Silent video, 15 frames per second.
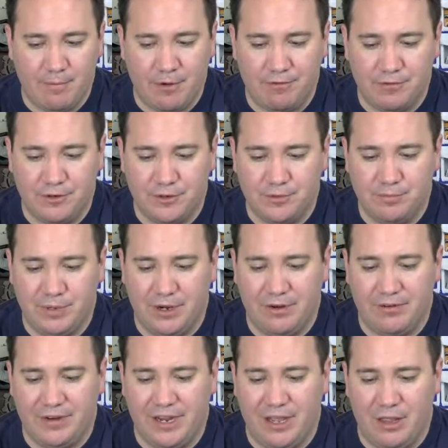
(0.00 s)
my first pair
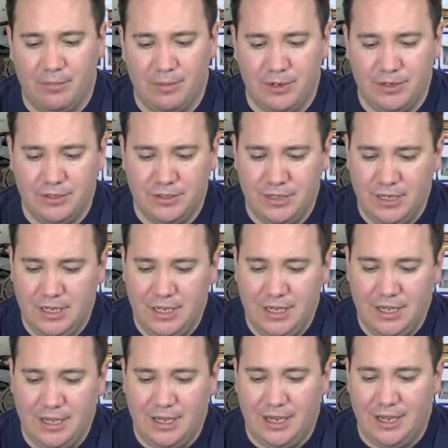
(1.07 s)
of calipers,
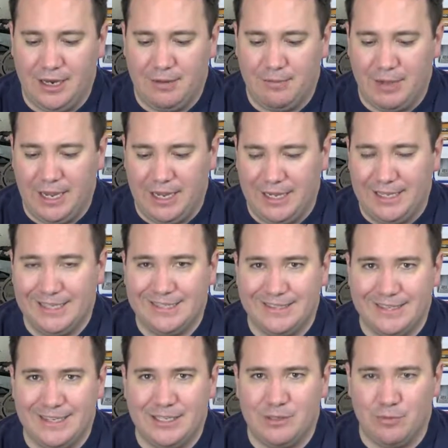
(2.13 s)
and my
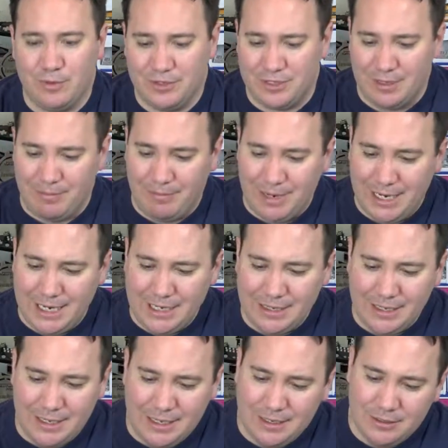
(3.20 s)
instinct was
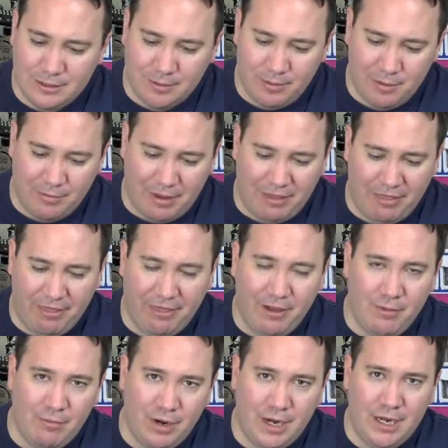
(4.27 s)
immediately to put my
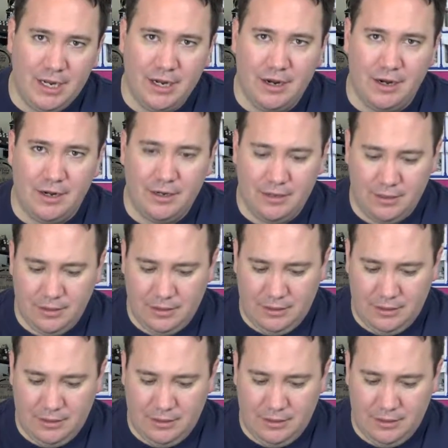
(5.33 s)
thumb right here